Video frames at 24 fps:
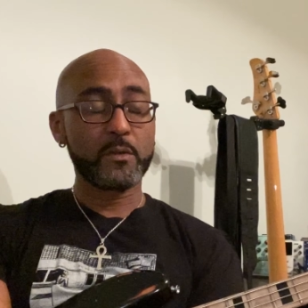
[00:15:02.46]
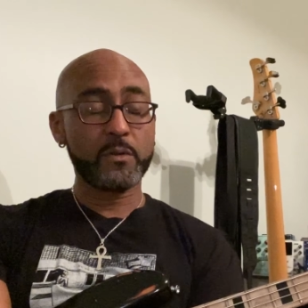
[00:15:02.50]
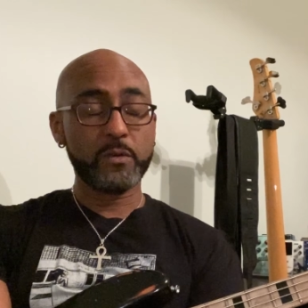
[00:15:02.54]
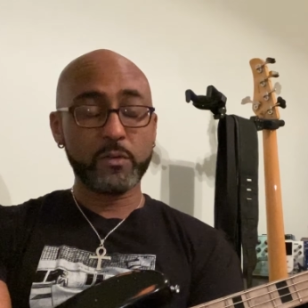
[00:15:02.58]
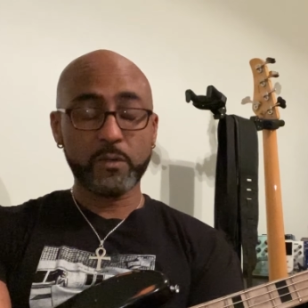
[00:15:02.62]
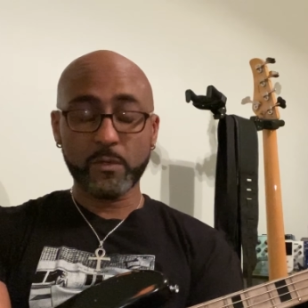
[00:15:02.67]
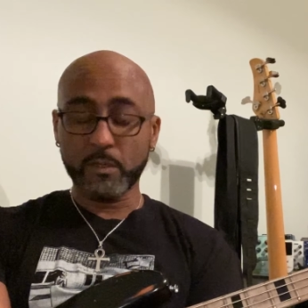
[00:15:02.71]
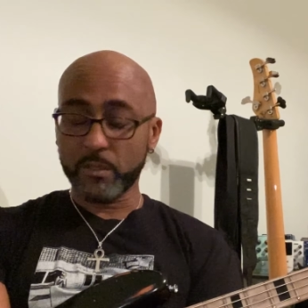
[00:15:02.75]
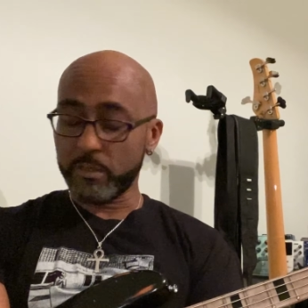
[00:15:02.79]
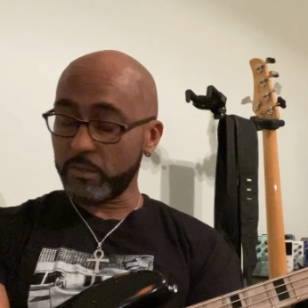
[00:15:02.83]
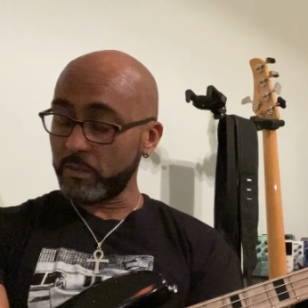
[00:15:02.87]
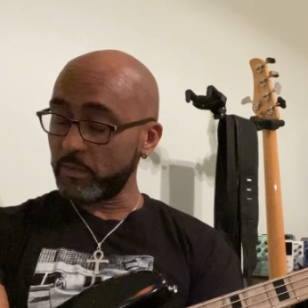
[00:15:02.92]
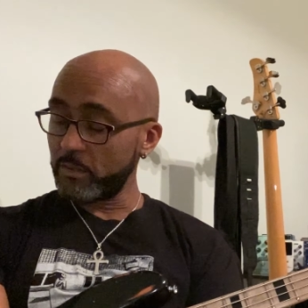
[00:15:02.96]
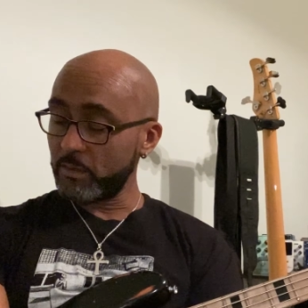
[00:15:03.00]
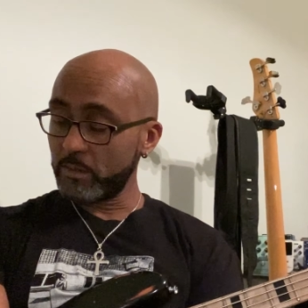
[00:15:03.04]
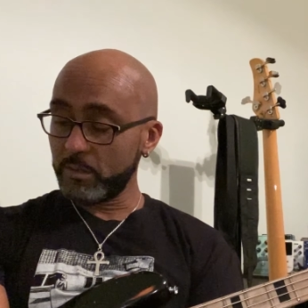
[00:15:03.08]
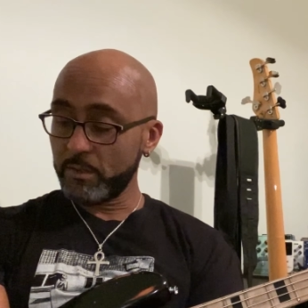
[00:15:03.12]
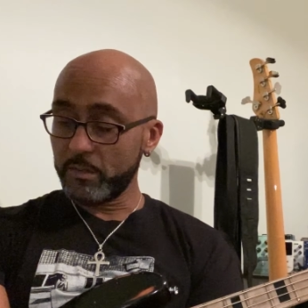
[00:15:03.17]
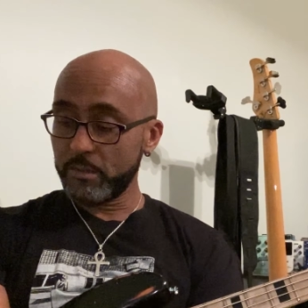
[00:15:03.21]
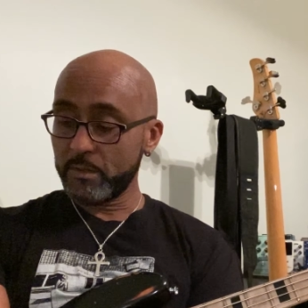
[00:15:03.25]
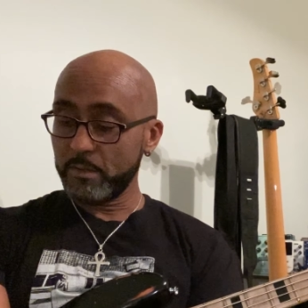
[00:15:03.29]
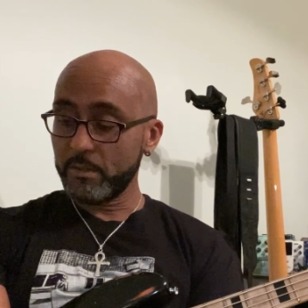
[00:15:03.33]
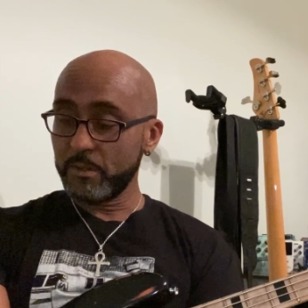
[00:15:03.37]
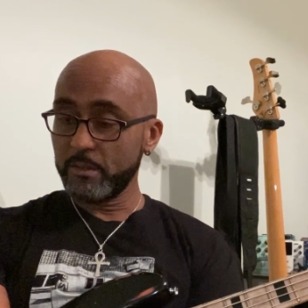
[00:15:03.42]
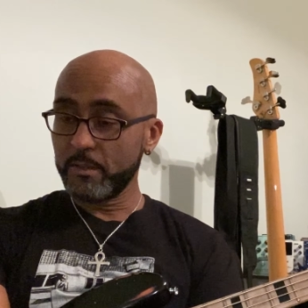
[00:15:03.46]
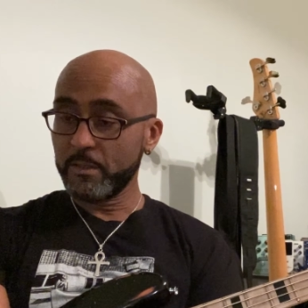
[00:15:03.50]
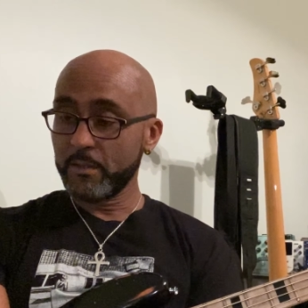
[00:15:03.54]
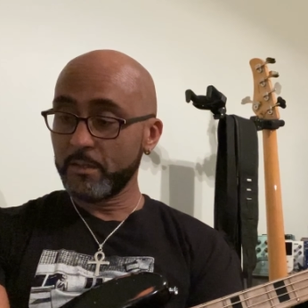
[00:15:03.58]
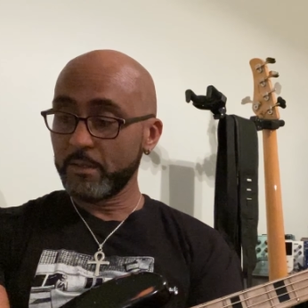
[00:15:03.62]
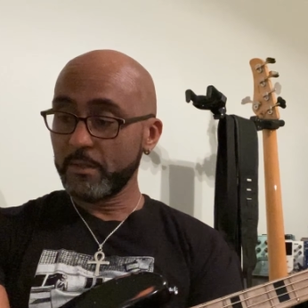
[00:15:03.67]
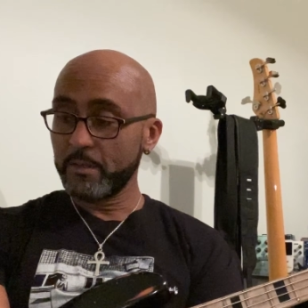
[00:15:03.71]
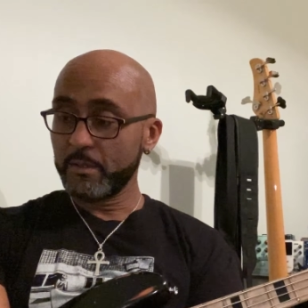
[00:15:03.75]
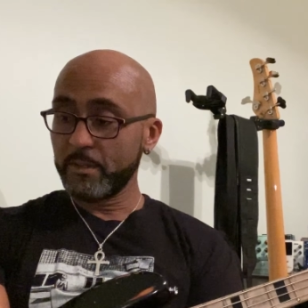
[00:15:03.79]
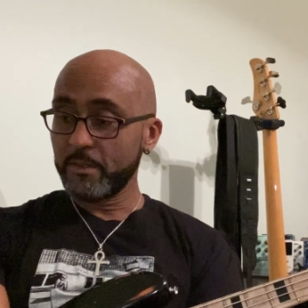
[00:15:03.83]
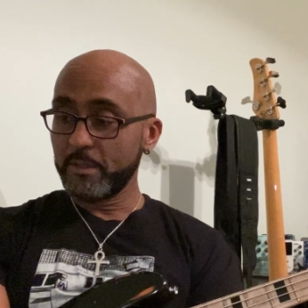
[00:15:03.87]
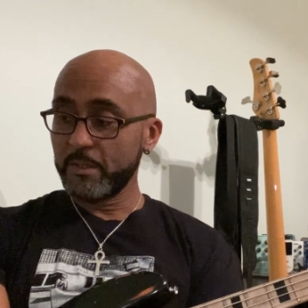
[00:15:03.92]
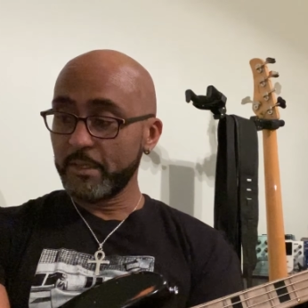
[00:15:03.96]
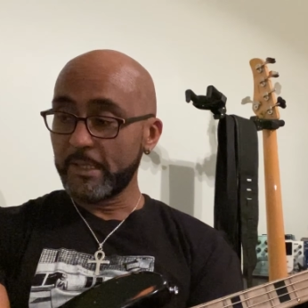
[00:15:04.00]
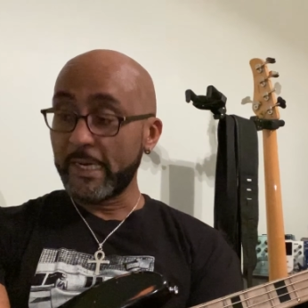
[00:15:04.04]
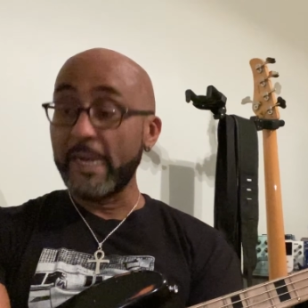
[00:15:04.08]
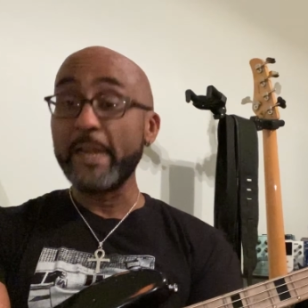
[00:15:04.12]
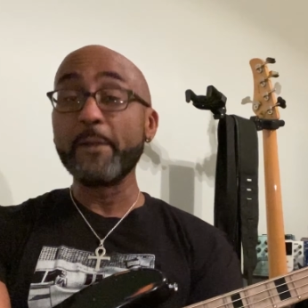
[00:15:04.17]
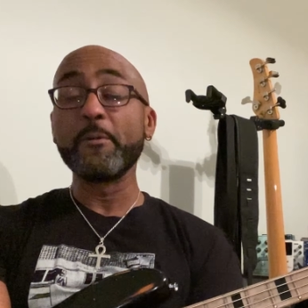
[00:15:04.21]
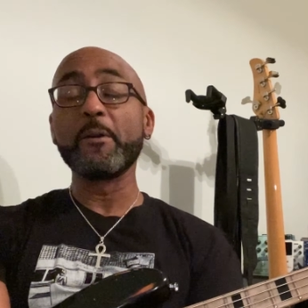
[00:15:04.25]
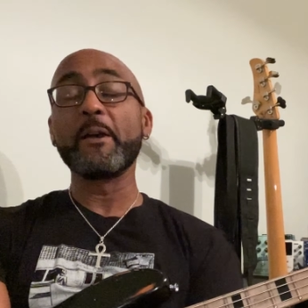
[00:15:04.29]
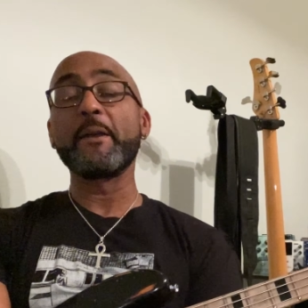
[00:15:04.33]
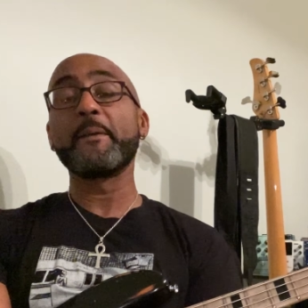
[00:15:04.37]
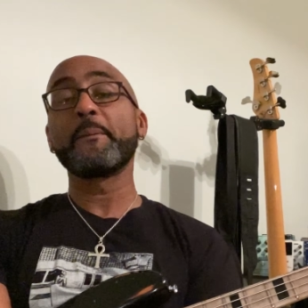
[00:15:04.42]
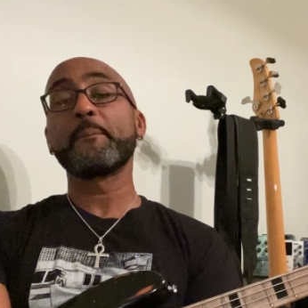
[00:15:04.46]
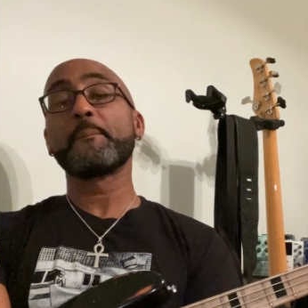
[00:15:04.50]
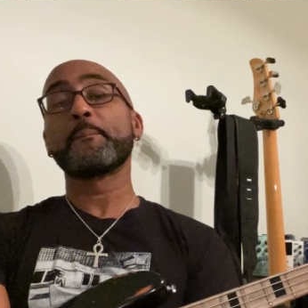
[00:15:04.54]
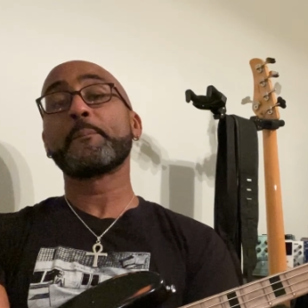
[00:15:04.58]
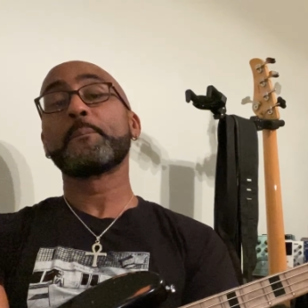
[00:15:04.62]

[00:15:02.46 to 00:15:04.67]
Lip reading: Whew. Anyway,